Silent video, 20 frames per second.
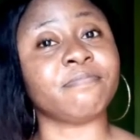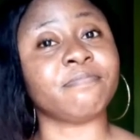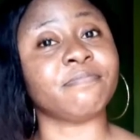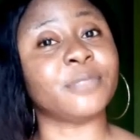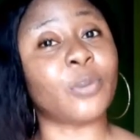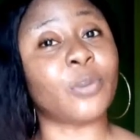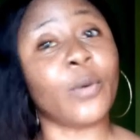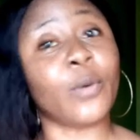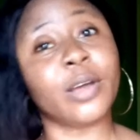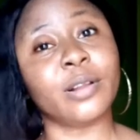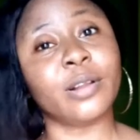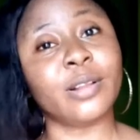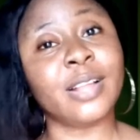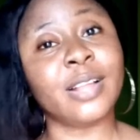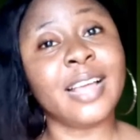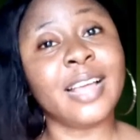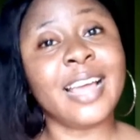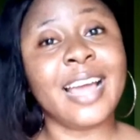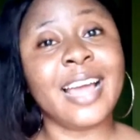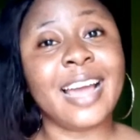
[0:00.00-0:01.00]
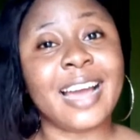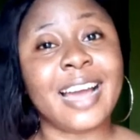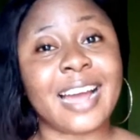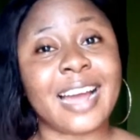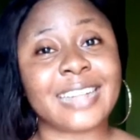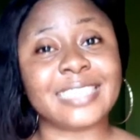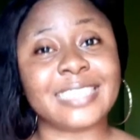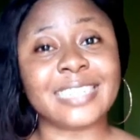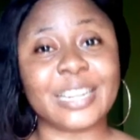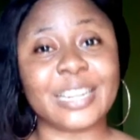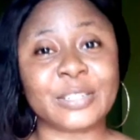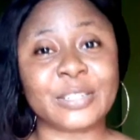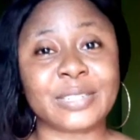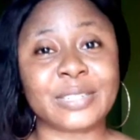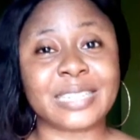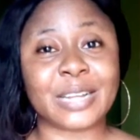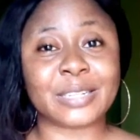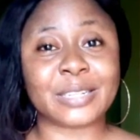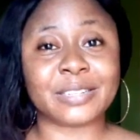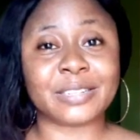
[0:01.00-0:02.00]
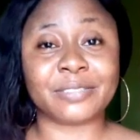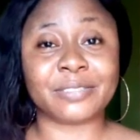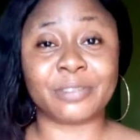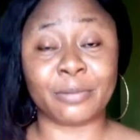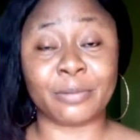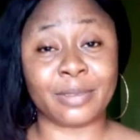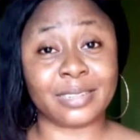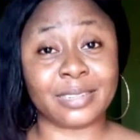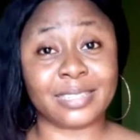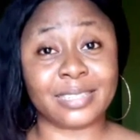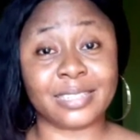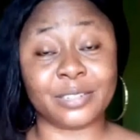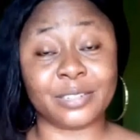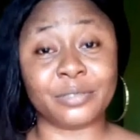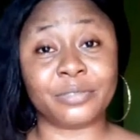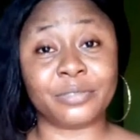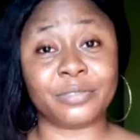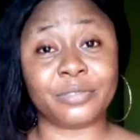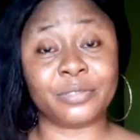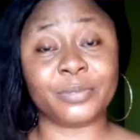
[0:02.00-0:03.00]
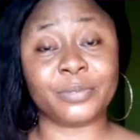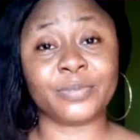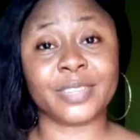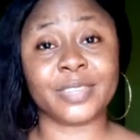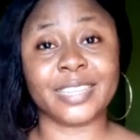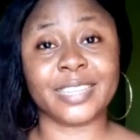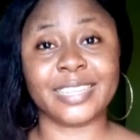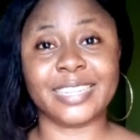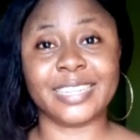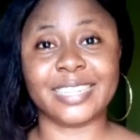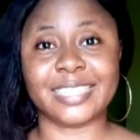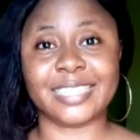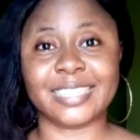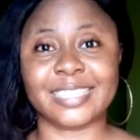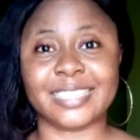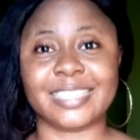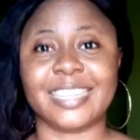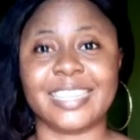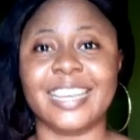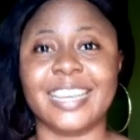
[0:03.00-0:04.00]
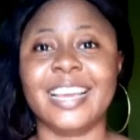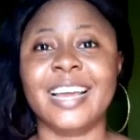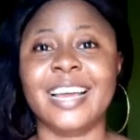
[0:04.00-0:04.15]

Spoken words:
Well, I think I should start for myself. Yes.